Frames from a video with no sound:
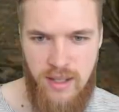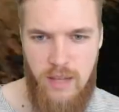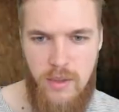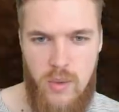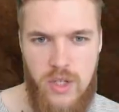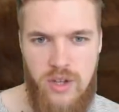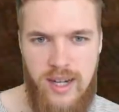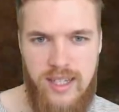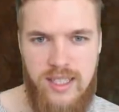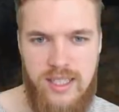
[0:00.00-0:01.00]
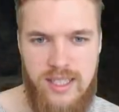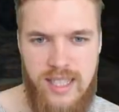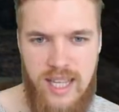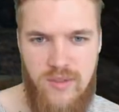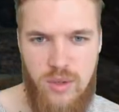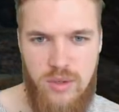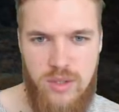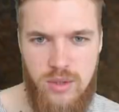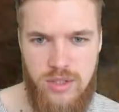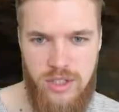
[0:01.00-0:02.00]
I mean, we're trying to save your
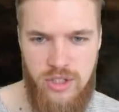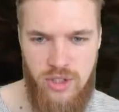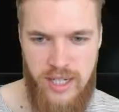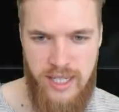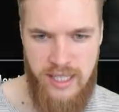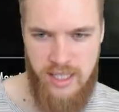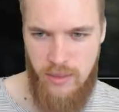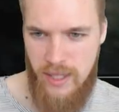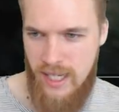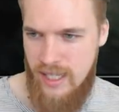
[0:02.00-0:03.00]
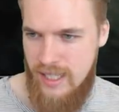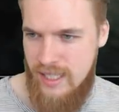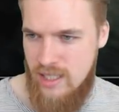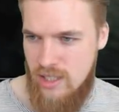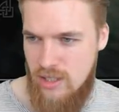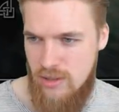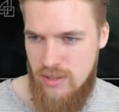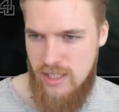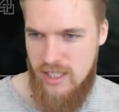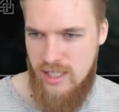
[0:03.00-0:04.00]
daughter tree, so we kind of need to do
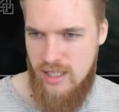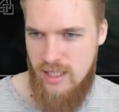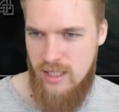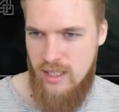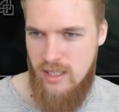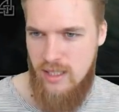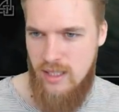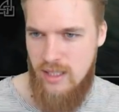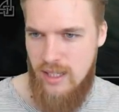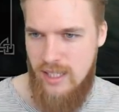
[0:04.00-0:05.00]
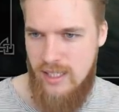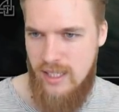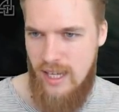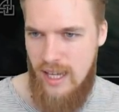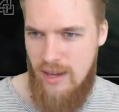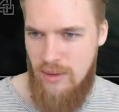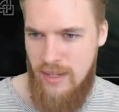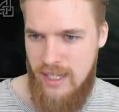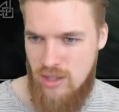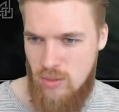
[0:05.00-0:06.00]
this. Let's get out
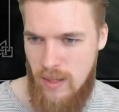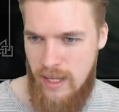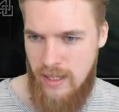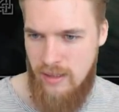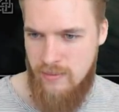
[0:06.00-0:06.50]
Nettlebane.